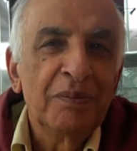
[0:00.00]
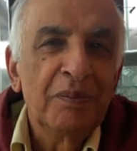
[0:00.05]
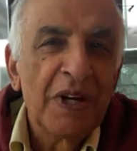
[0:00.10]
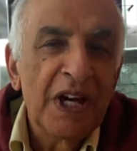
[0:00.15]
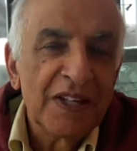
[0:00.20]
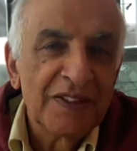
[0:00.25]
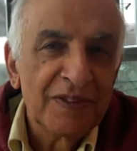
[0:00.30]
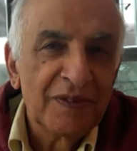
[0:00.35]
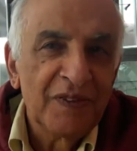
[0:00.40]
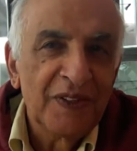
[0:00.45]

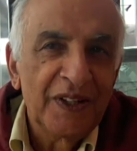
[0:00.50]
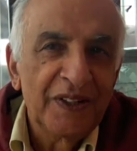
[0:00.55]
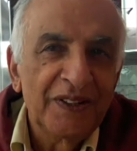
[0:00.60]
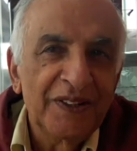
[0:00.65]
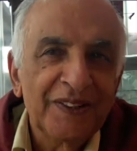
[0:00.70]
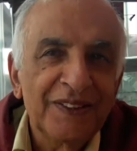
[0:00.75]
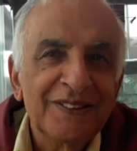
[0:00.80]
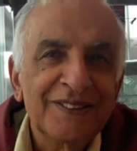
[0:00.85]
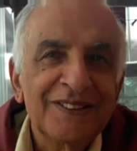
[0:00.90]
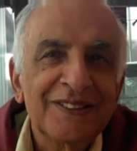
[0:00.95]

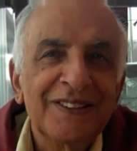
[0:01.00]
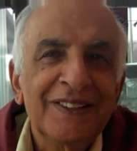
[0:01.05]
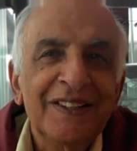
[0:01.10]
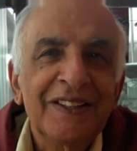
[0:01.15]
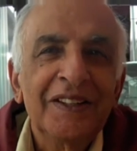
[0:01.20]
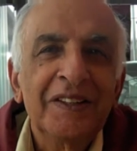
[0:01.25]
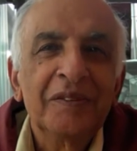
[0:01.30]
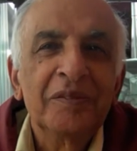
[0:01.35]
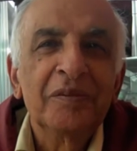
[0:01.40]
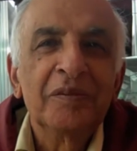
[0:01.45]
mathematics,
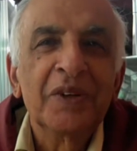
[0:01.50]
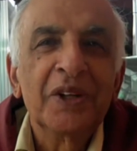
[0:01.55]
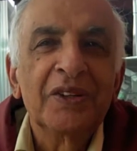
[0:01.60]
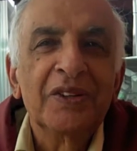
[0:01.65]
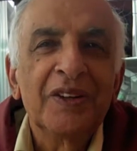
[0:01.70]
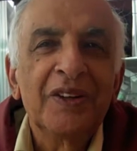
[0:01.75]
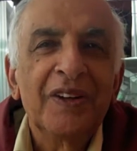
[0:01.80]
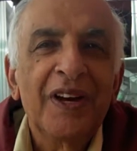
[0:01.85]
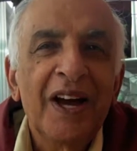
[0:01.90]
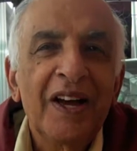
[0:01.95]
but
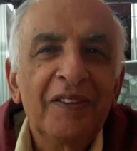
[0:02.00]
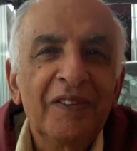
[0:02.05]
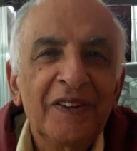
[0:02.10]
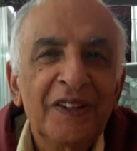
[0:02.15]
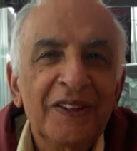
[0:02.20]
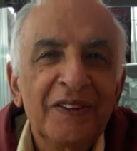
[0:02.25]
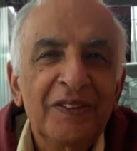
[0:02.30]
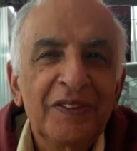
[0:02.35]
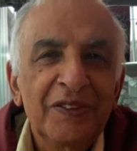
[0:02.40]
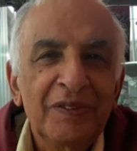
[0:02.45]
I
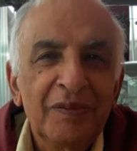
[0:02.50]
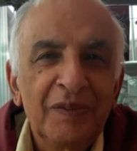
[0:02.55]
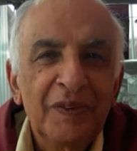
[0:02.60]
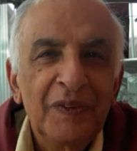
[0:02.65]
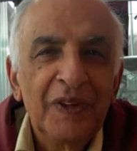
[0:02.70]
was